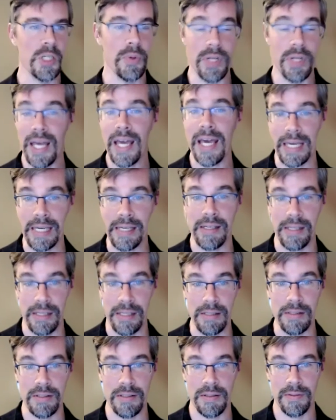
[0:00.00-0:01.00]
per day
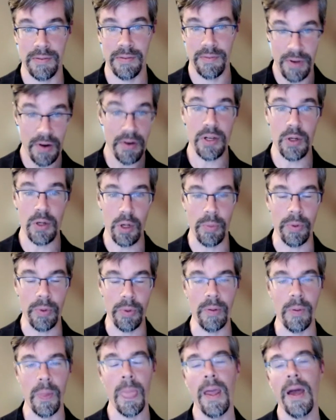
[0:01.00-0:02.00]
is very
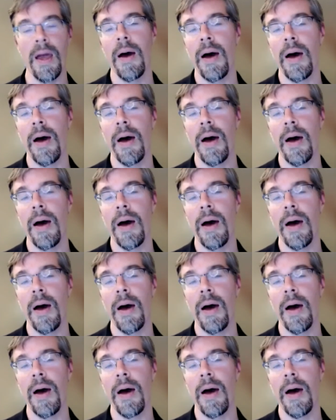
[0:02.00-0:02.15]
doable.